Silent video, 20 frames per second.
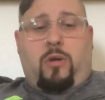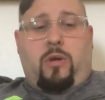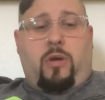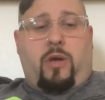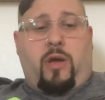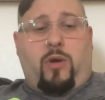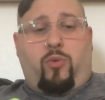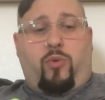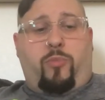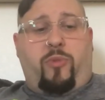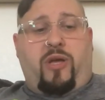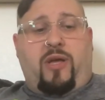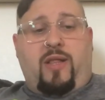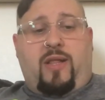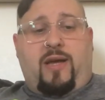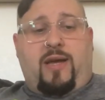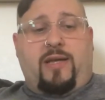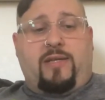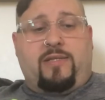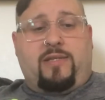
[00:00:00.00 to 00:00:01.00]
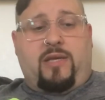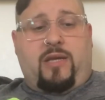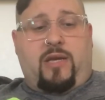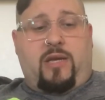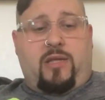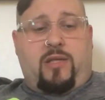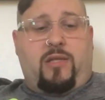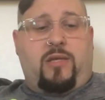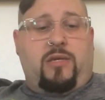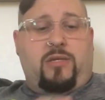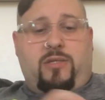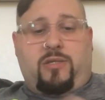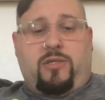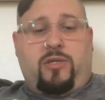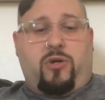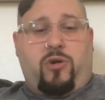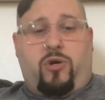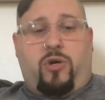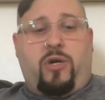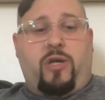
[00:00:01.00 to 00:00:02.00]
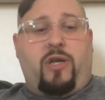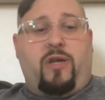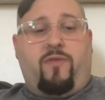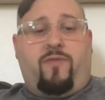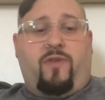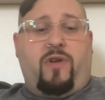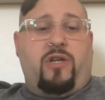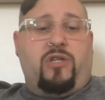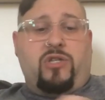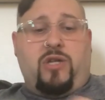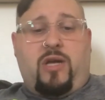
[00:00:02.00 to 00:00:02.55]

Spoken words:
I will be glad to get this cardigan finished.